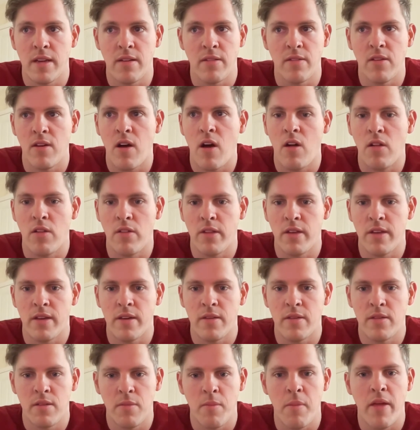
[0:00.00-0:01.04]
and all
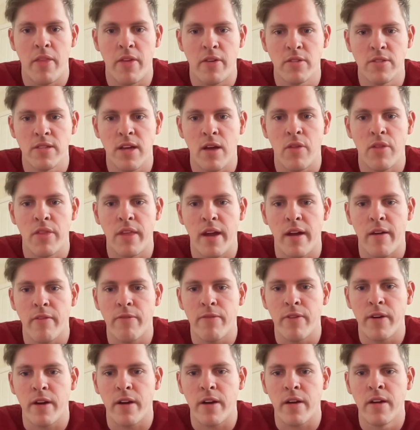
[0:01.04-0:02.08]
the mothers out there
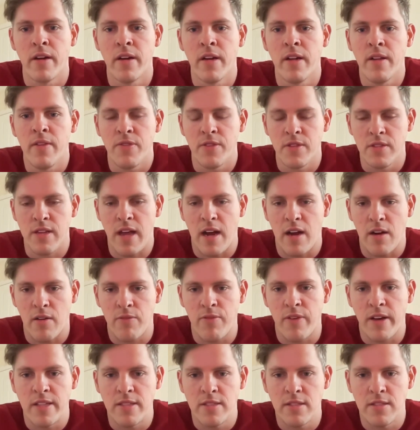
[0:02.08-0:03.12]
for the
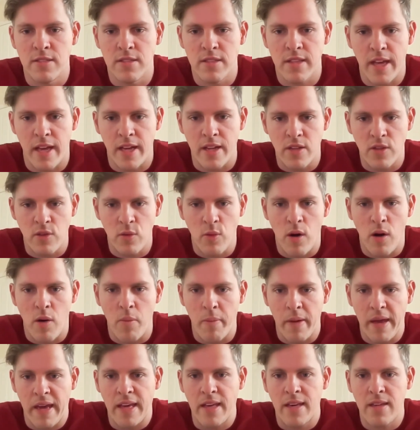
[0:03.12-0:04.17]
sacrifices that you all
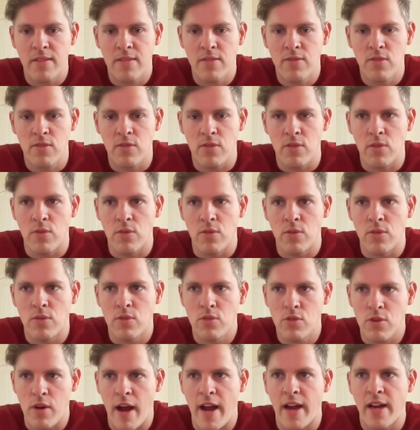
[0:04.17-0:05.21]
make to
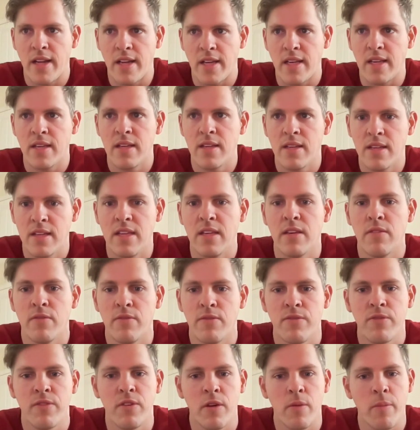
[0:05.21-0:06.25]
try to
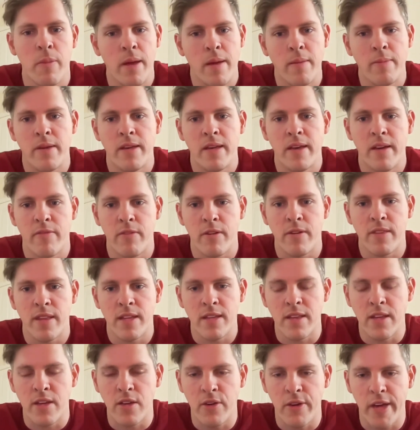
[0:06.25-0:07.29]
give your baby
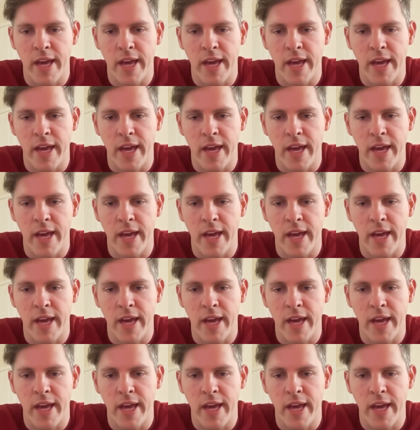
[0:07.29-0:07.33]
everything that you